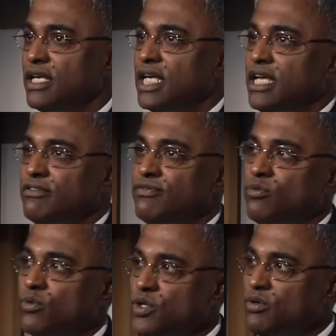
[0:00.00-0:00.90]
If
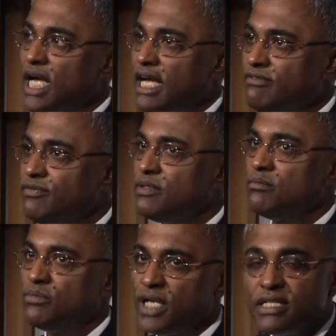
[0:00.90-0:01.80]
you have
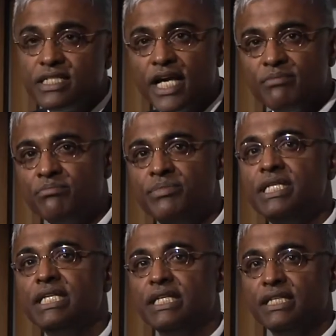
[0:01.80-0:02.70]
blood type
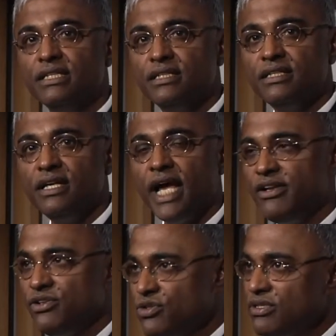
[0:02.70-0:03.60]
B
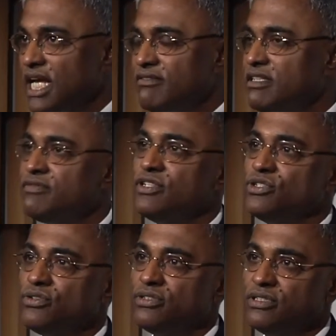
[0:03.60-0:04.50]
and you don't have a living
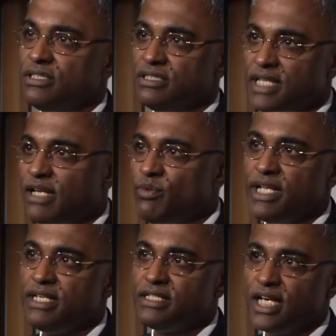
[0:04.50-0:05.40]
donor, that
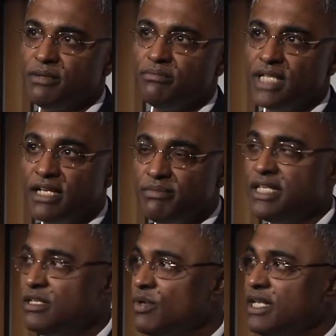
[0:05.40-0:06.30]
waiting time, that
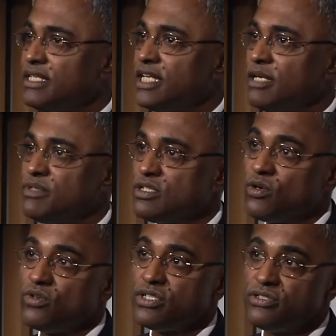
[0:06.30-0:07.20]
median waiting time is
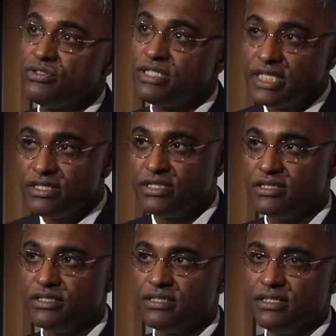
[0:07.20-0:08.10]
closer to 6
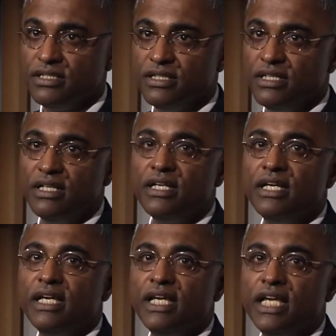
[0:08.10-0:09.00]
years.
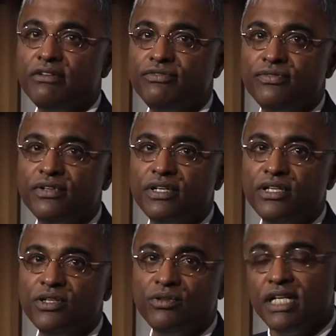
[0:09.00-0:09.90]
If
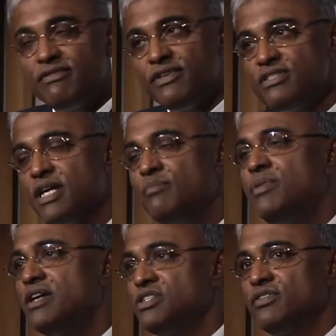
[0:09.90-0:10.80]
you live in some
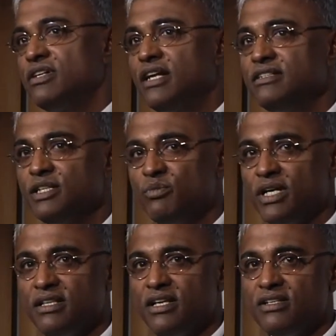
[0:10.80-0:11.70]
parts of the country
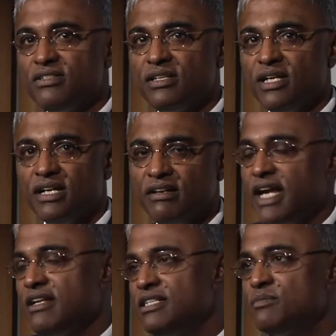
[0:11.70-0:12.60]
where there's a
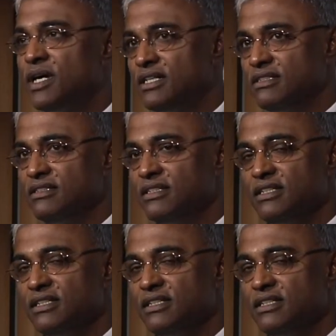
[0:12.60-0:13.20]
greater demand,